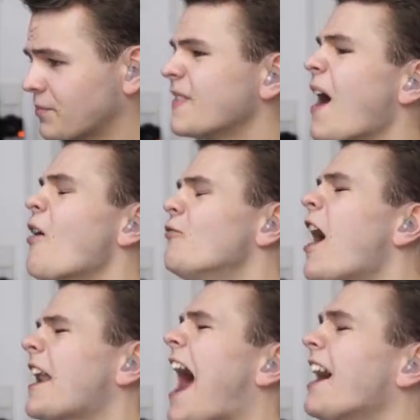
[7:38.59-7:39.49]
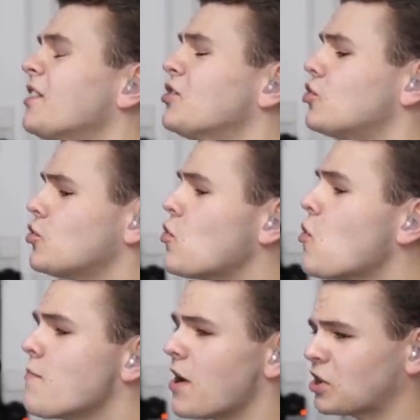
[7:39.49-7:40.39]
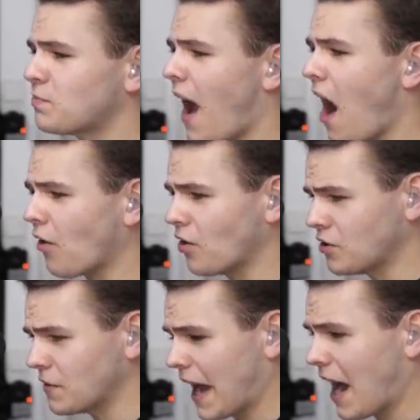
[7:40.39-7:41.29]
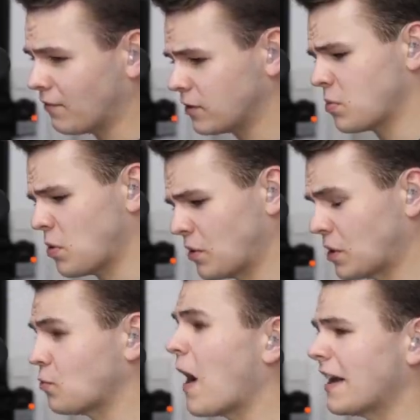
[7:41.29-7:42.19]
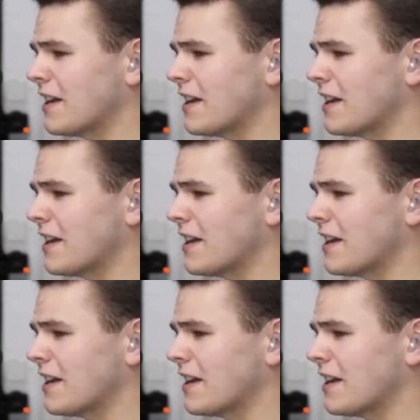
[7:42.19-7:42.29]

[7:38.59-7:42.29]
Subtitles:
Now, I've not added too much power to the Afterburners right